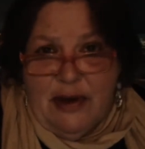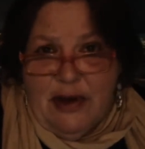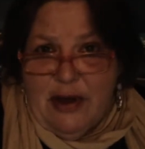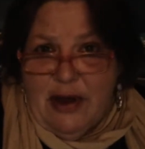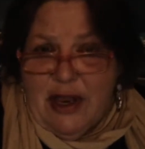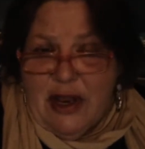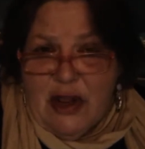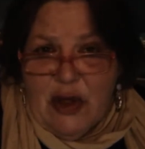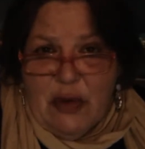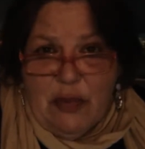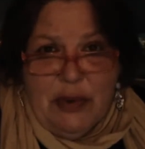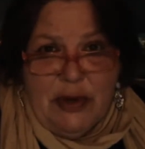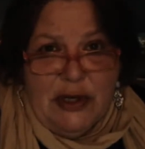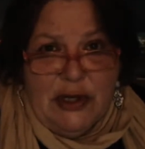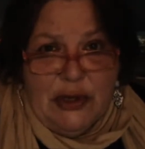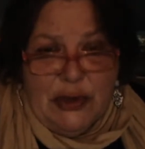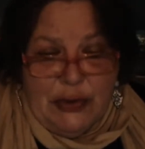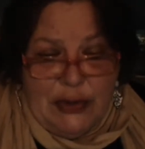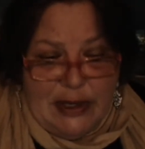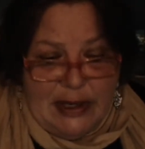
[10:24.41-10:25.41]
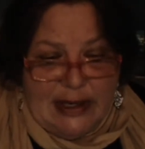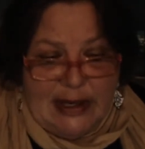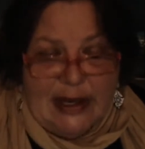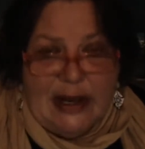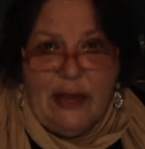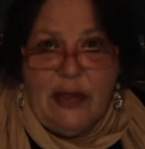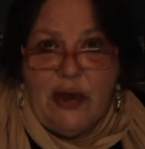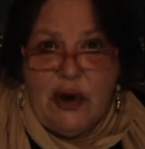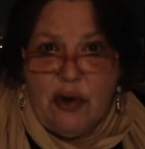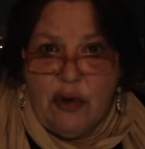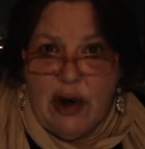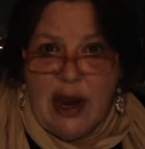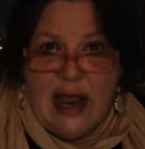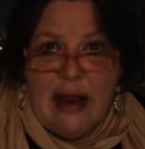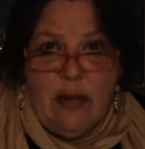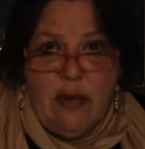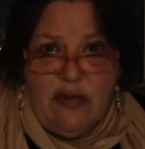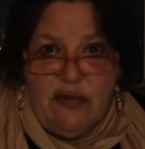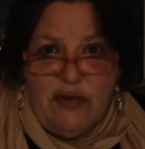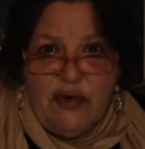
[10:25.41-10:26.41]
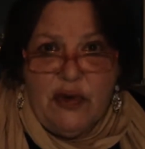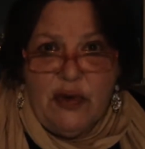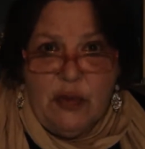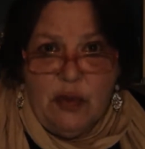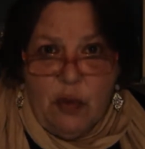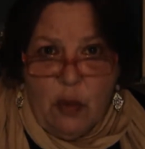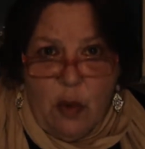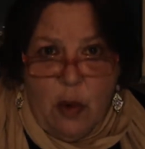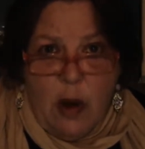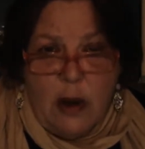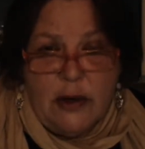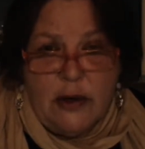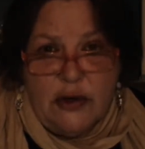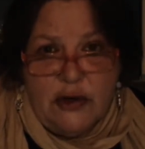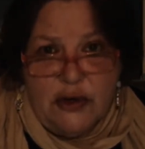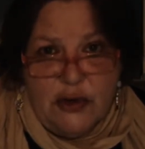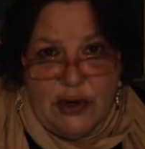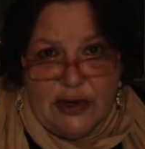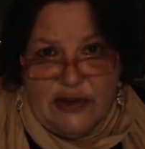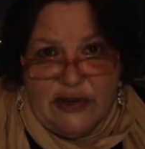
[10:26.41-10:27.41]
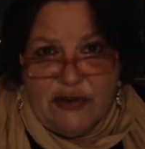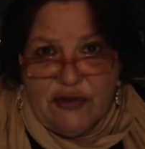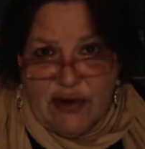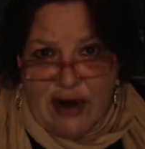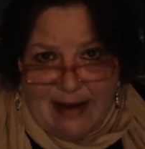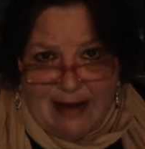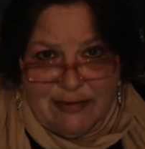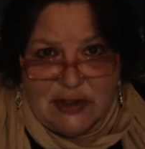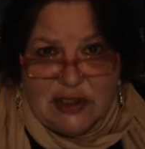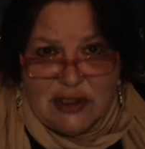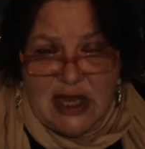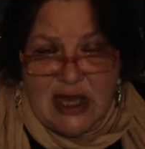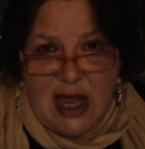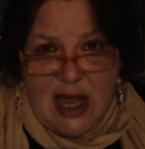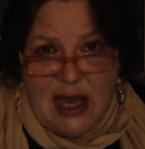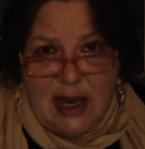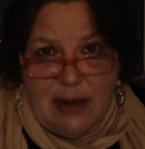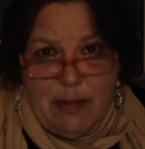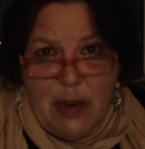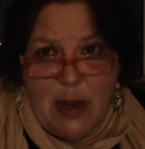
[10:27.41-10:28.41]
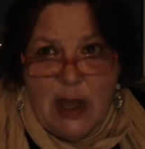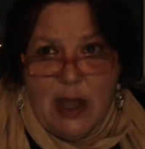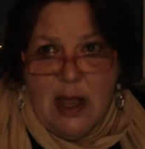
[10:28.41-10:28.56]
polluting the crate with food and water during the travel time,